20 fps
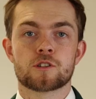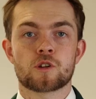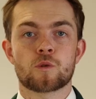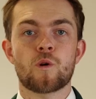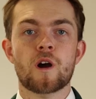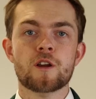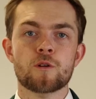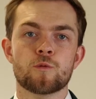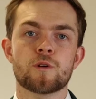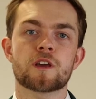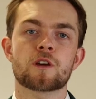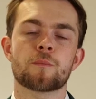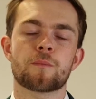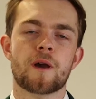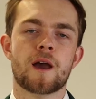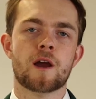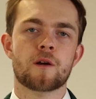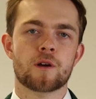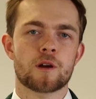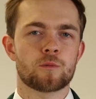So why don't we
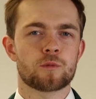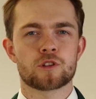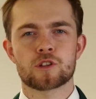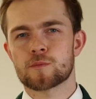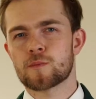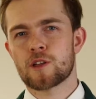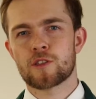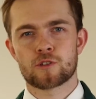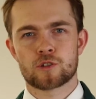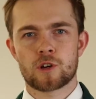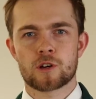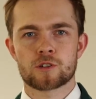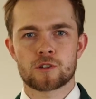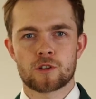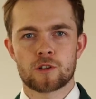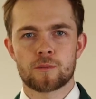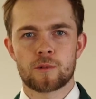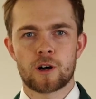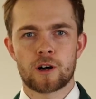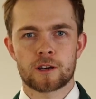compare it with some other
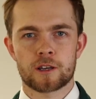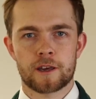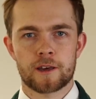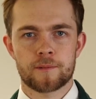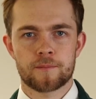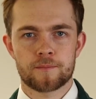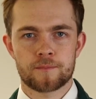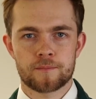drugs on the market?